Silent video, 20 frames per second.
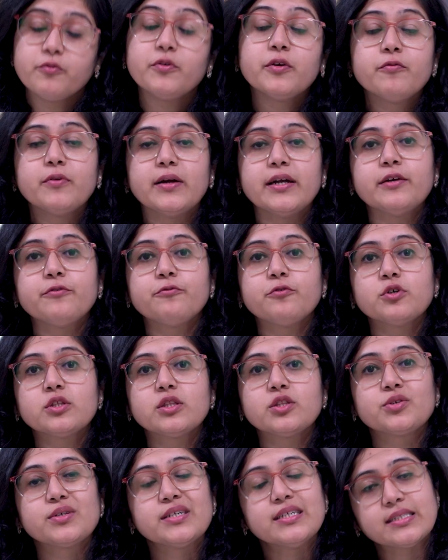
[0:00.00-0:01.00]
We went for
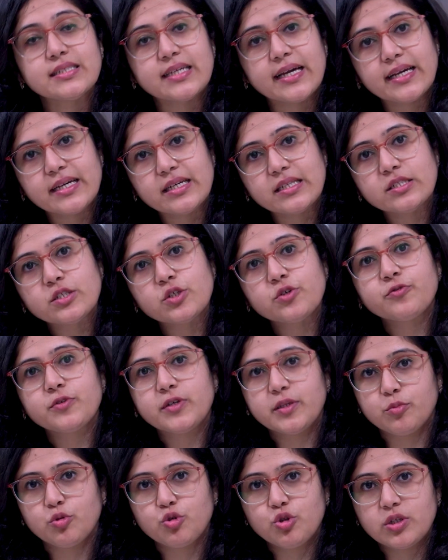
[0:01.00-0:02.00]
3 cycles of
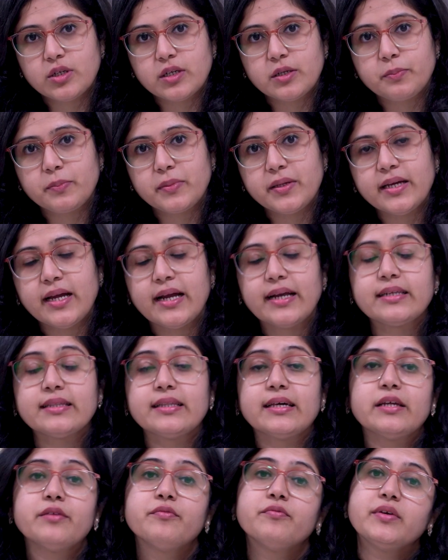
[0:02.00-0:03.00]
chemotherapy and
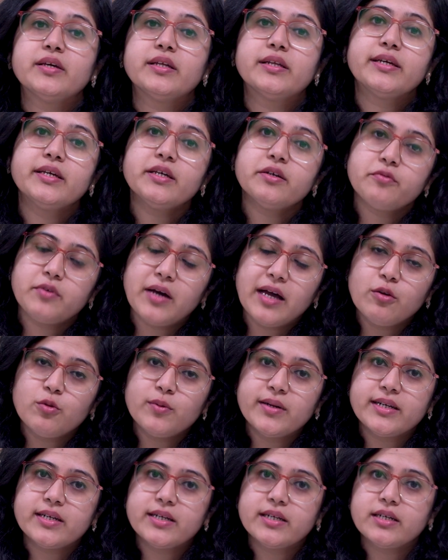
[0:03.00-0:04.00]
then we
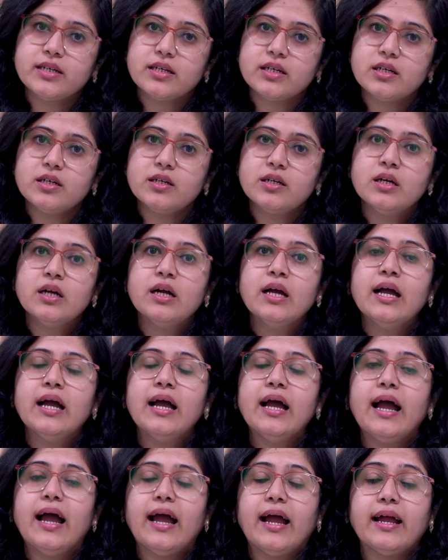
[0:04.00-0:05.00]
re-evaluated her.
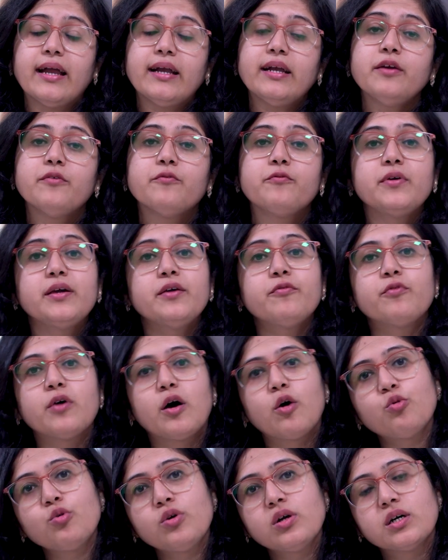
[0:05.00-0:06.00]
And we
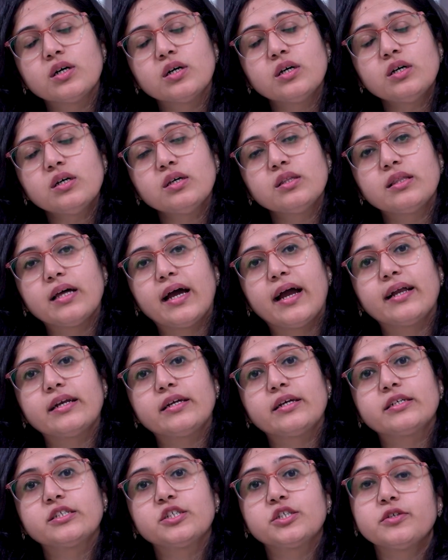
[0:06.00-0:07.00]
found her
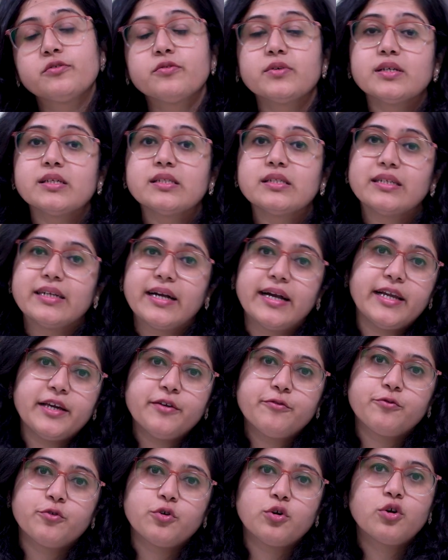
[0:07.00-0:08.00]
that she was
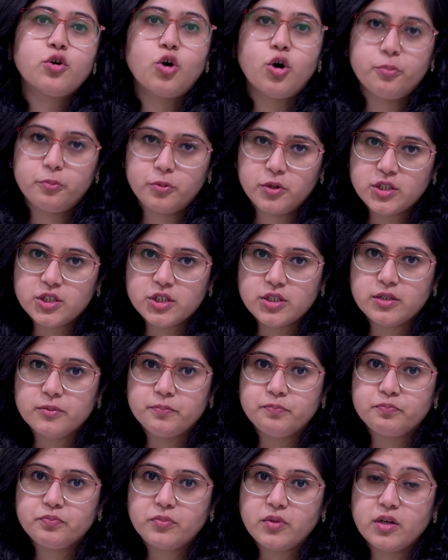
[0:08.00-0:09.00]
ready for operation.
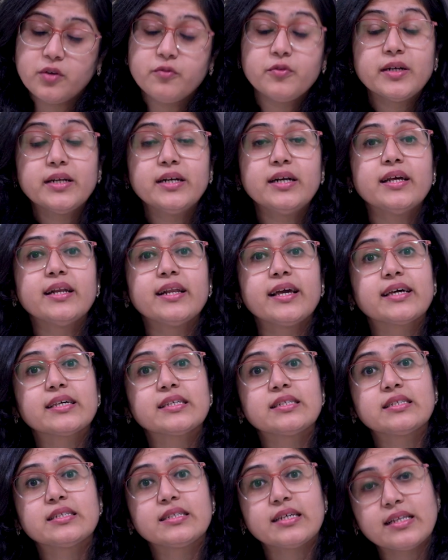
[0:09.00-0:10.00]
We did an
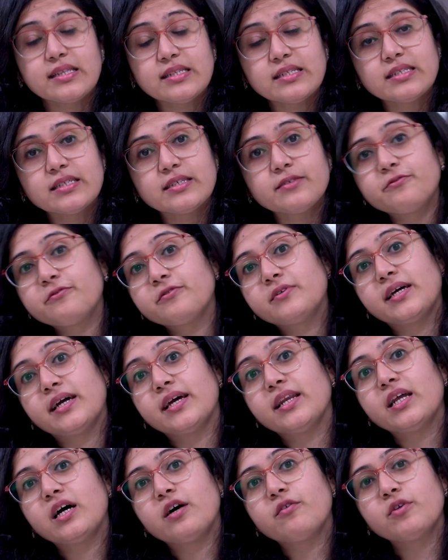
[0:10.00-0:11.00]
extensive
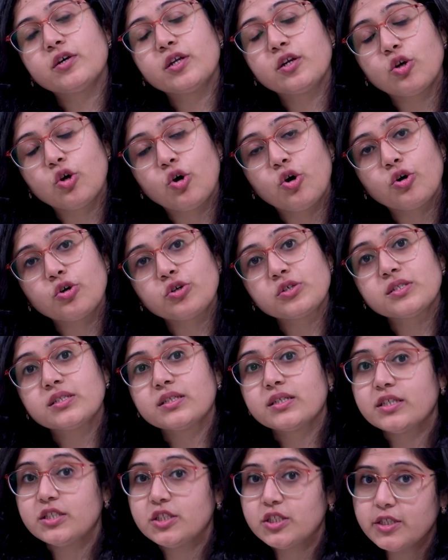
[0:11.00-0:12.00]
10-hour long
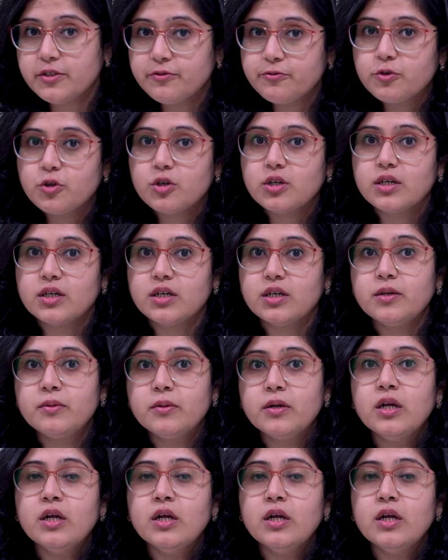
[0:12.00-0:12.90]
surgery for her